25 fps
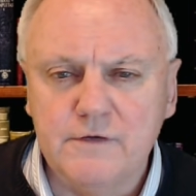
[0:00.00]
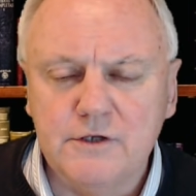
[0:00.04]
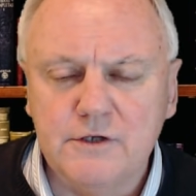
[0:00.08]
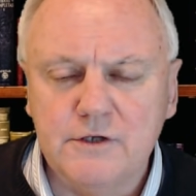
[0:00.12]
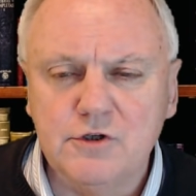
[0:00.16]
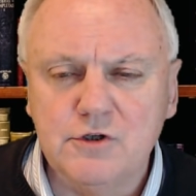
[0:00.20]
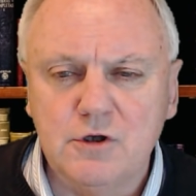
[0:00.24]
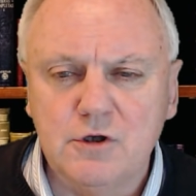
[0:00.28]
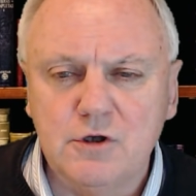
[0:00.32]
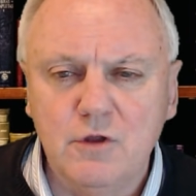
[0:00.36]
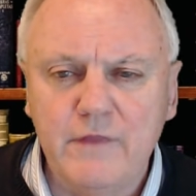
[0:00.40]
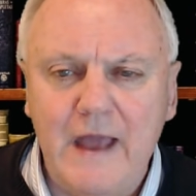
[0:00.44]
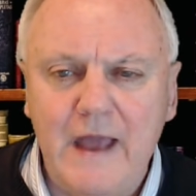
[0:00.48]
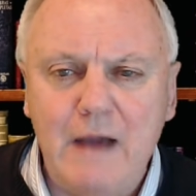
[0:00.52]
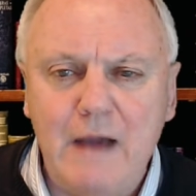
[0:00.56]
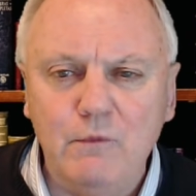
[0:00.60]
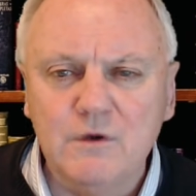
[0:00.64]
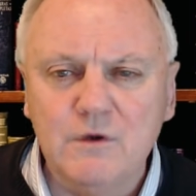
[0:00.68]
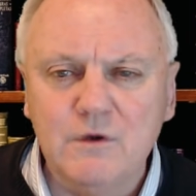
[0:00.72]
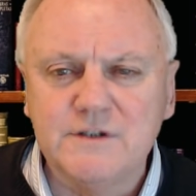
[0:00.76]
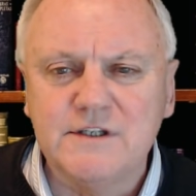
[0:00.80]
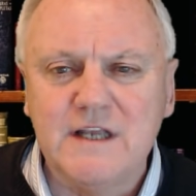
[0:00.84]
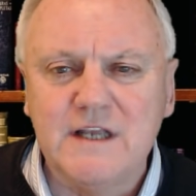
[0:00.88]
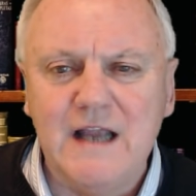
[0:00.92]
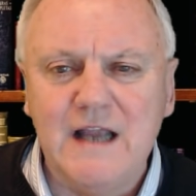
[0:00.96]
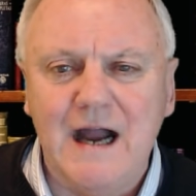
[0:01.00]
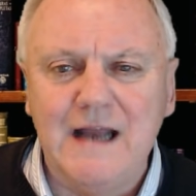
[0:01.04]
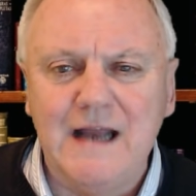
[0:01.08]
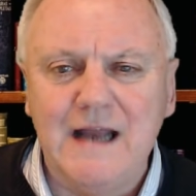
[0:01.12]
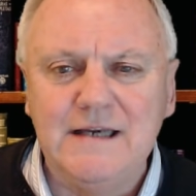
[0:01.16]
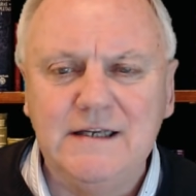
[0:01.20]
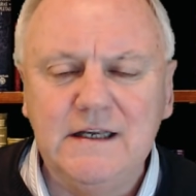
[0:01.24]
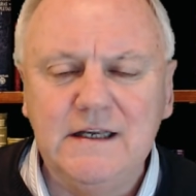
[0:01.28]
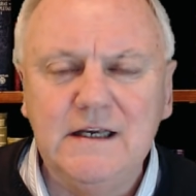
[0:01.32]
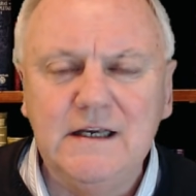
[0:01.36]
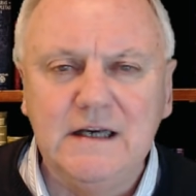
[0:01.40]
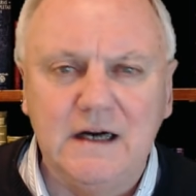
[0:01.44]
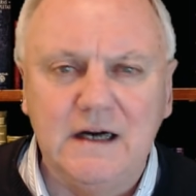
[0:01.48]
And so that was the
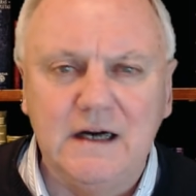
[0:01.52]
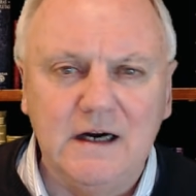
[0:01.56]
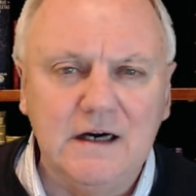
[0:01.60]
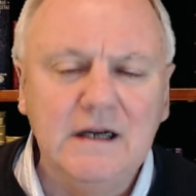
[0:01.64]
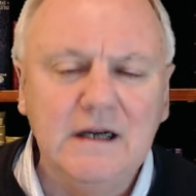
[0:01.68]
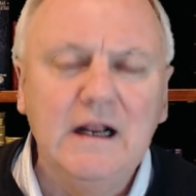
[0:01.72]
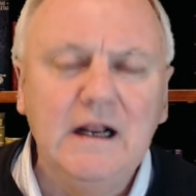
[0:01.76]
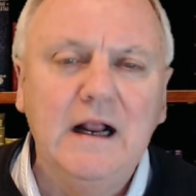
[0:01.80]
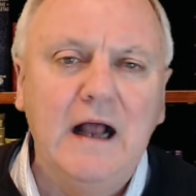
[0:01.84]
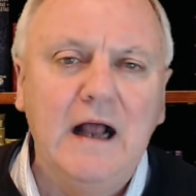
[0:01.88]
idea,